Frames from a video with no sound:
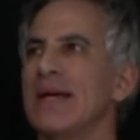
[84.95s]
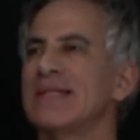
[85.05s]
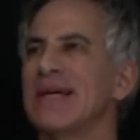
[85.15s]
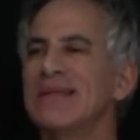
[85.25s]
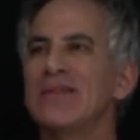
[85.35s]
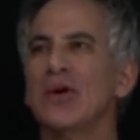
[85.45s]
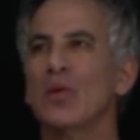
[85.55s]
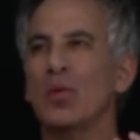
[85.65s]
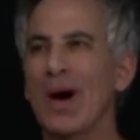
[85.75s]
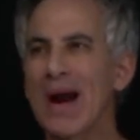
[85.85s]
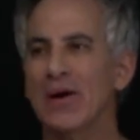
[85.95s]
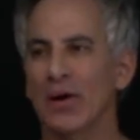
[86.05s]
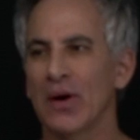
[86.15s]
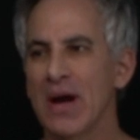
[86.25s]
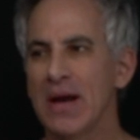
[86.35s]
it's not that they're
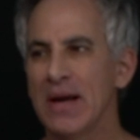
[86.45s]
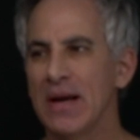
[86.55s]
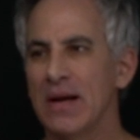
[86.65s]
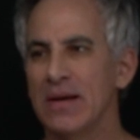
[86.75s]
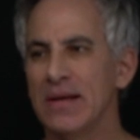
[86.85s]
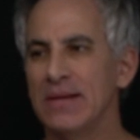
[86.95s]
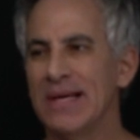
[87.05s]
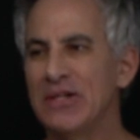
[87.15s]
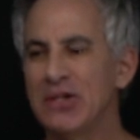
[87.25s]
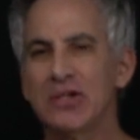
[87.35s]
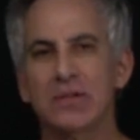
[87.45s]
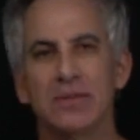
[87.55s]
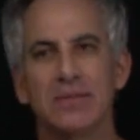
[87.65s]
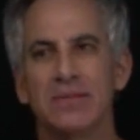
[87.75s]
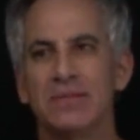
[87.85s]
rare, they just
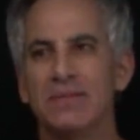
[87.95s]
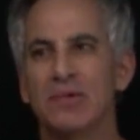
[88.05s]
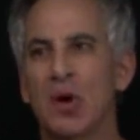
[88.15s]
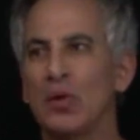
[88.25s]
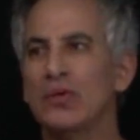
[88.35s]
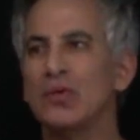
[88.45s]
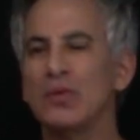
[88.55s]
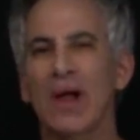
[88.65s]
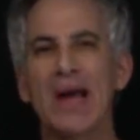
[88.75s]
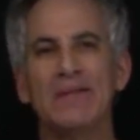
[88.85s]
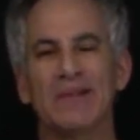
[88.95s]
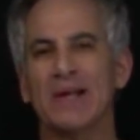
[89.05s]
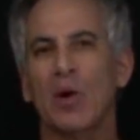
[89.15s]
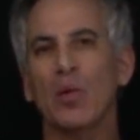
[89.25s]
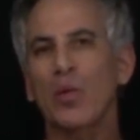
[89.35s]
go through life
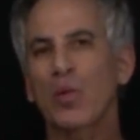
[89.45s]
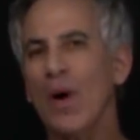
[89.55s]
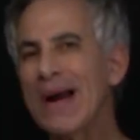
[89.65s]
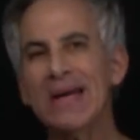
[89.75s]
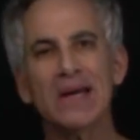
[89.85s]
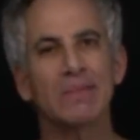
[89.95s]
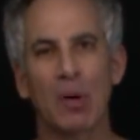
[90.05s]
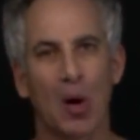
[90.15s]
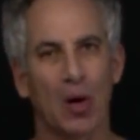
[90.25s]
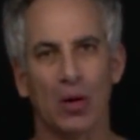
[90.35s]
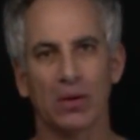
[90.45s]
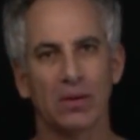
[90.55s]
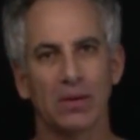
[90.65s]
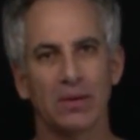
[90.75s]
like a wrecking ball.